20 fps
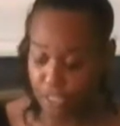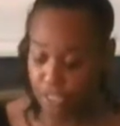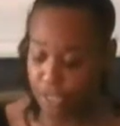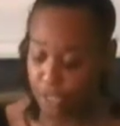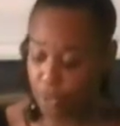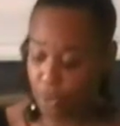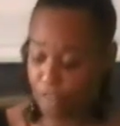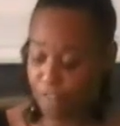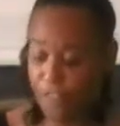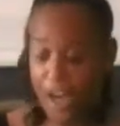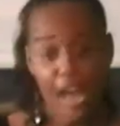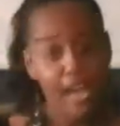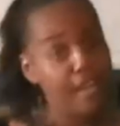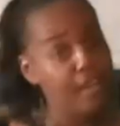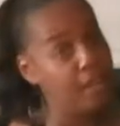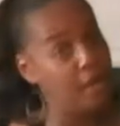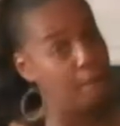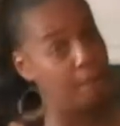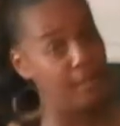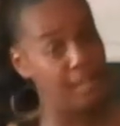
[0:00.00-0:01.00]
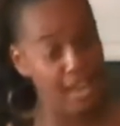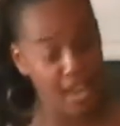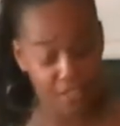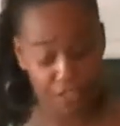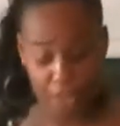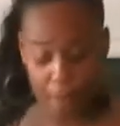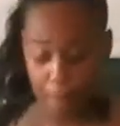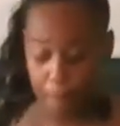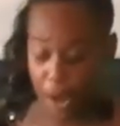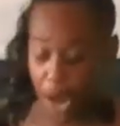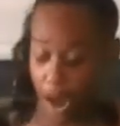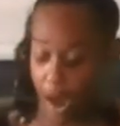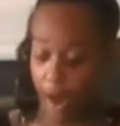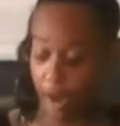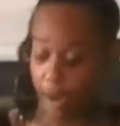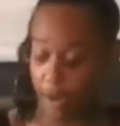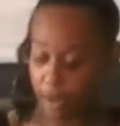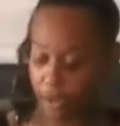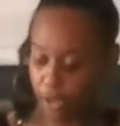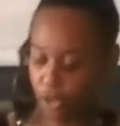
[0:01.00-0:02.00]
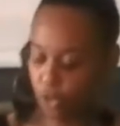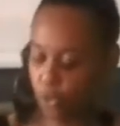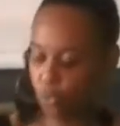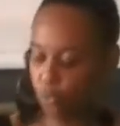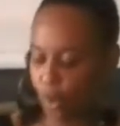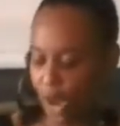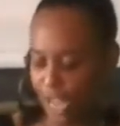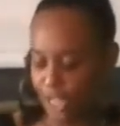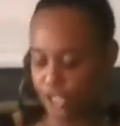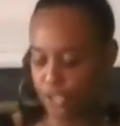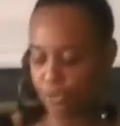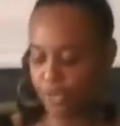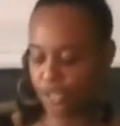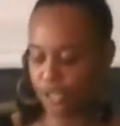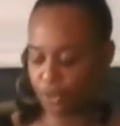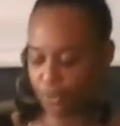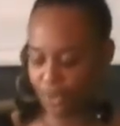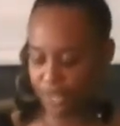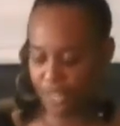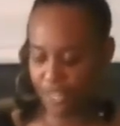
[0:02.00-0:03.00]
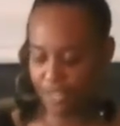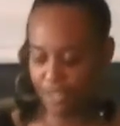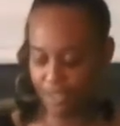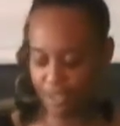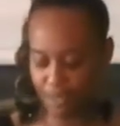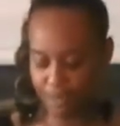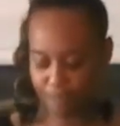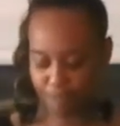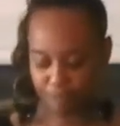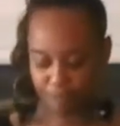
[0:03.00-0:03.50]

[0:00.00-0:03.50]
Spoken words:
to do if I couldn't play at the park, Roger agreed.